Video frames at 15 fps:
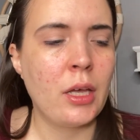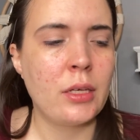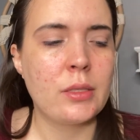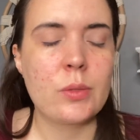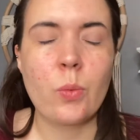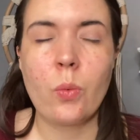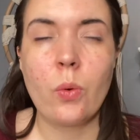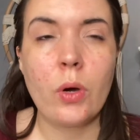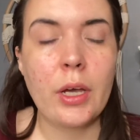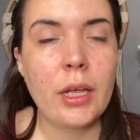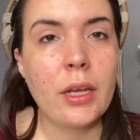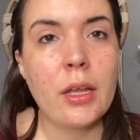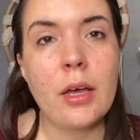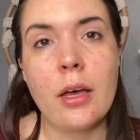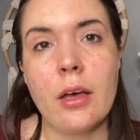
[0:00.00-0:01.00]
It's
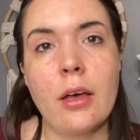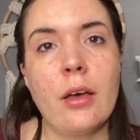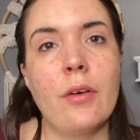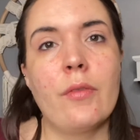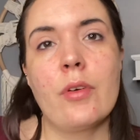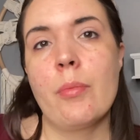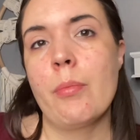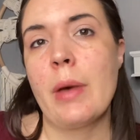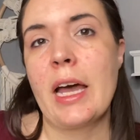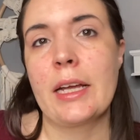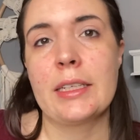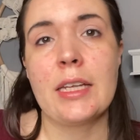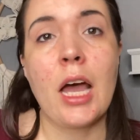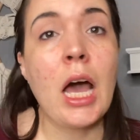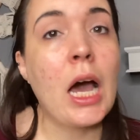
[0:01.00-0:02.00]
one of my
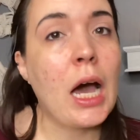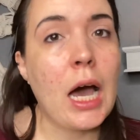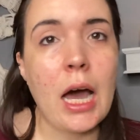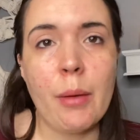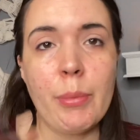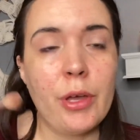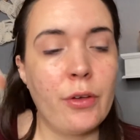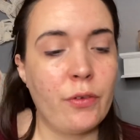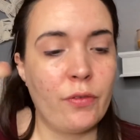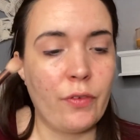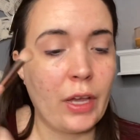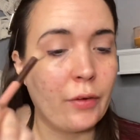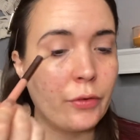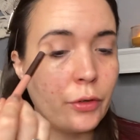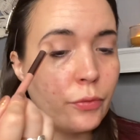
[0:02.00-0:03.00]
top
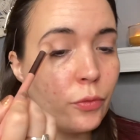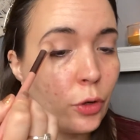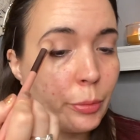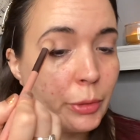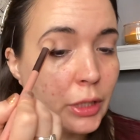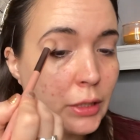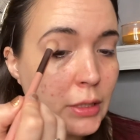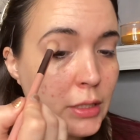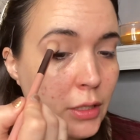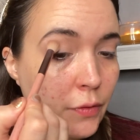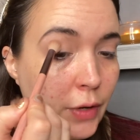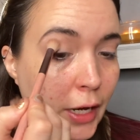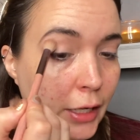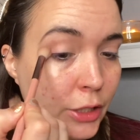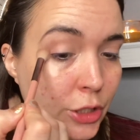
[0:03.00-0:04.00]
favorite formulas of
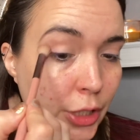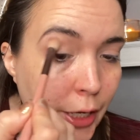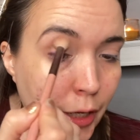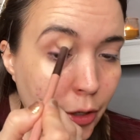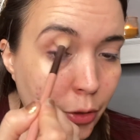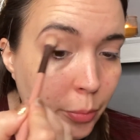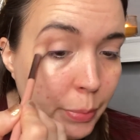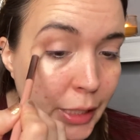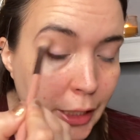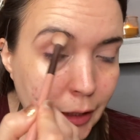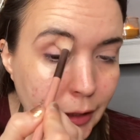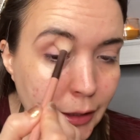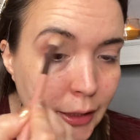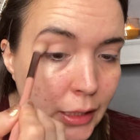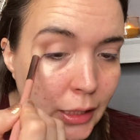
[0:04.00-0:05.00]
eyeshadow,
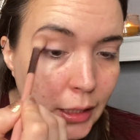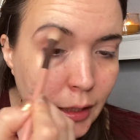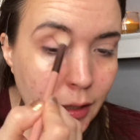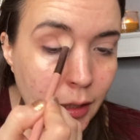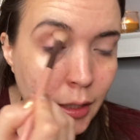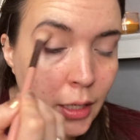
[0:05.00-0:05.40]
period.